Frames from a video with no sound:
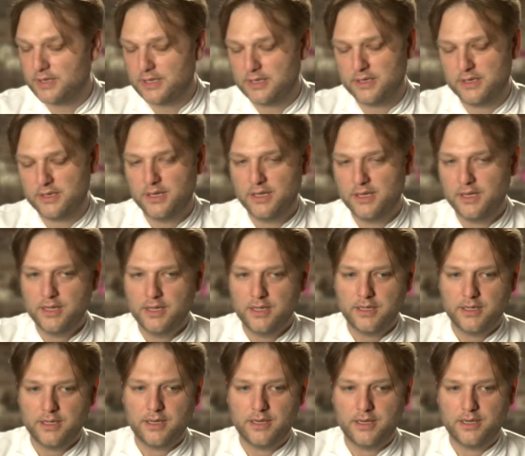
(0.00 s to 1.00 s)

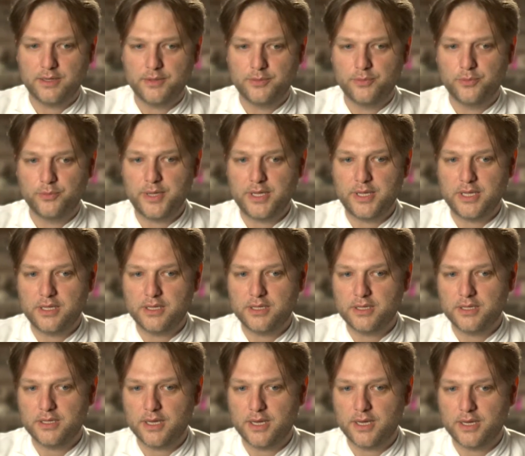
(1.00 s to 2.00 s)
And
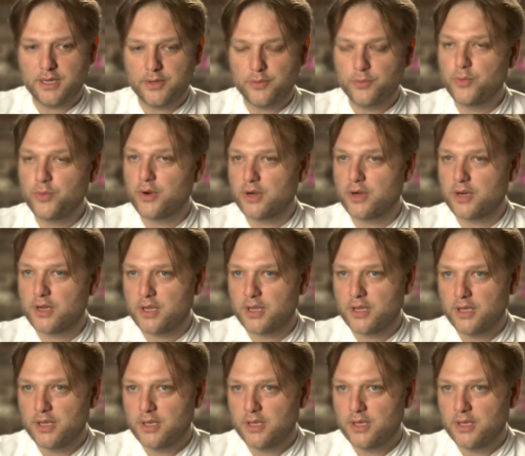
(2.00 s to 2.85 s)
we work